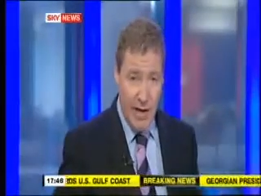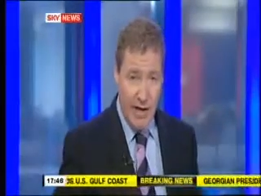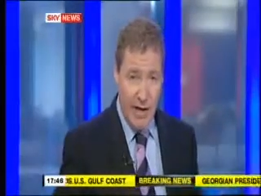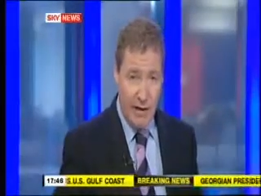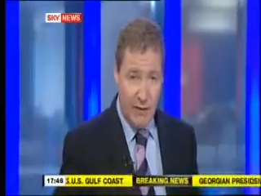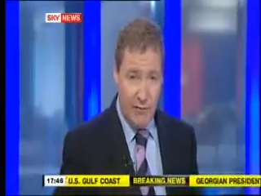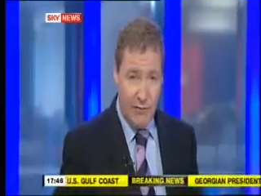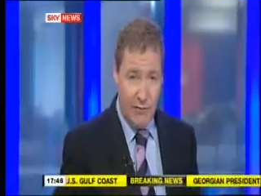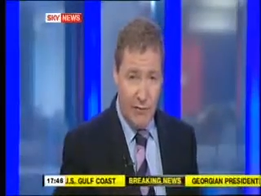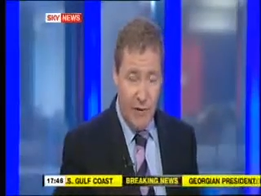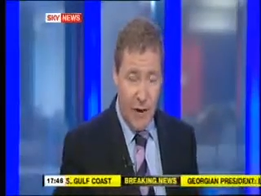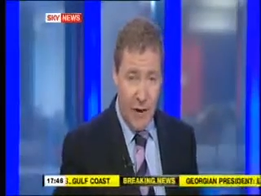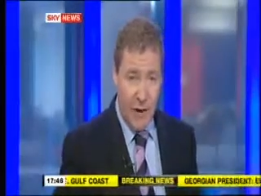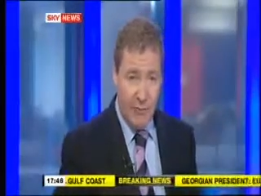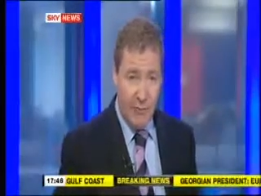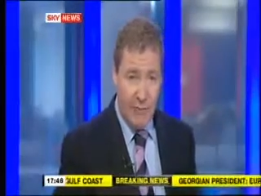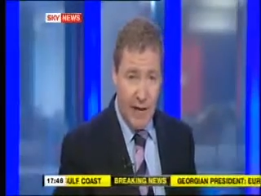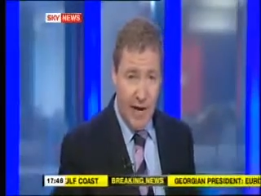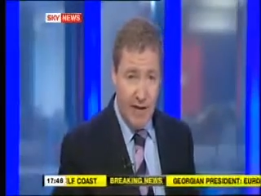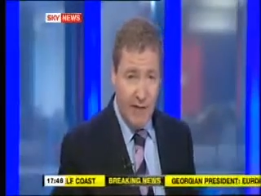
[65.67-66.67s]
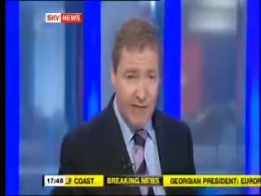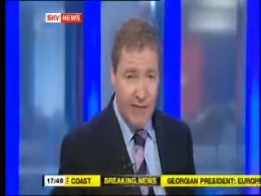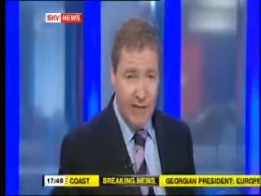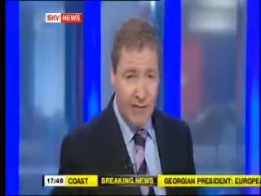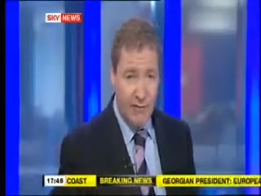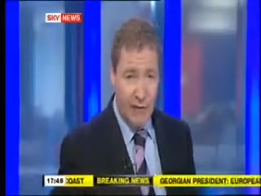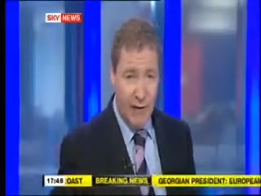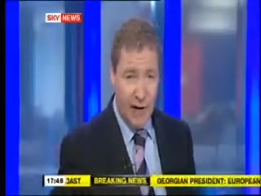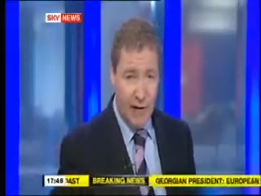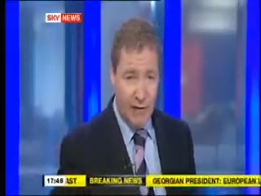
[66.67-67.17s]
confirmed as
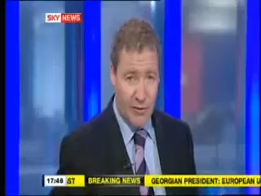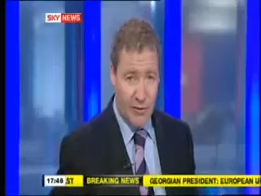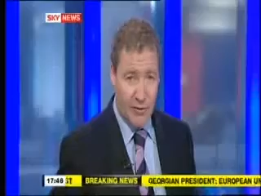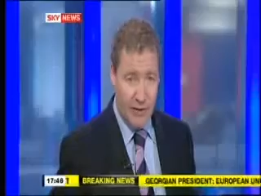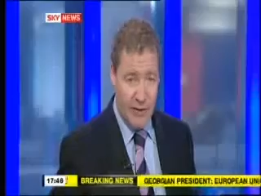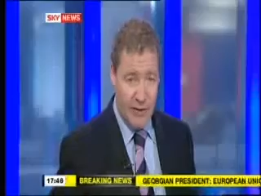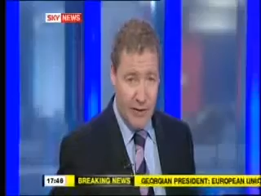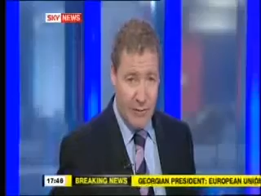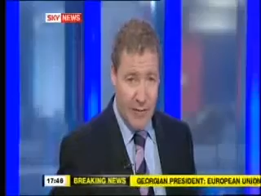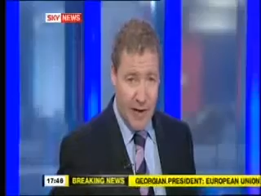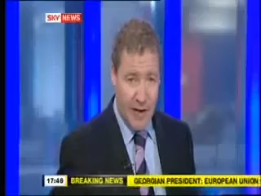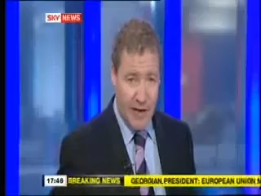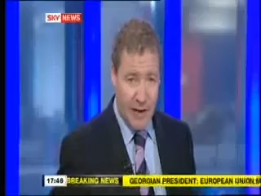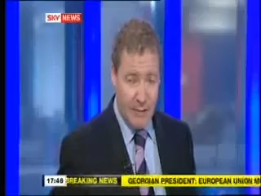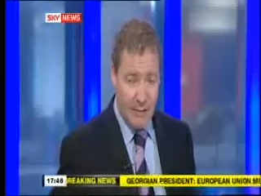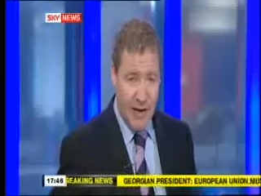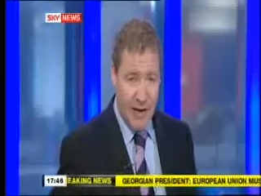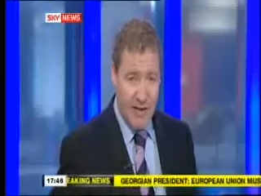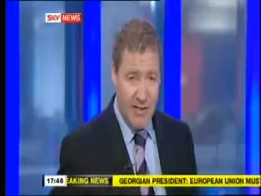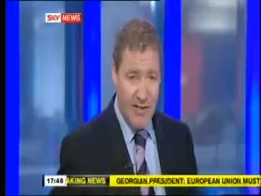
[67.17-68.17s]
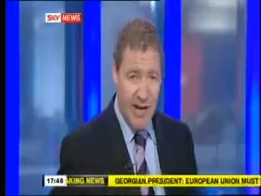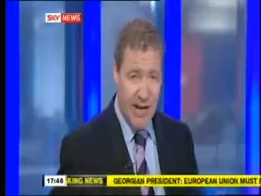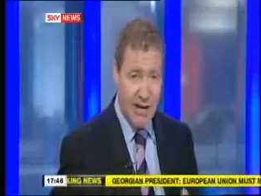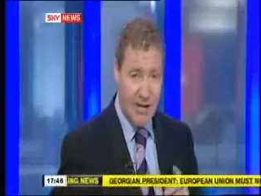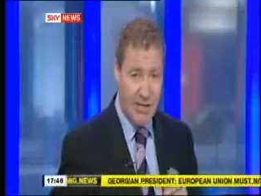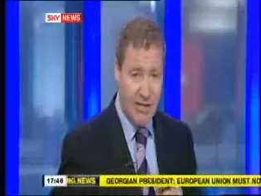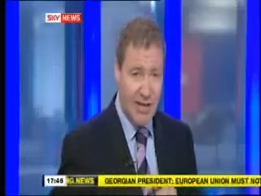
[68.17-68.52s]
the final three to make up that 10.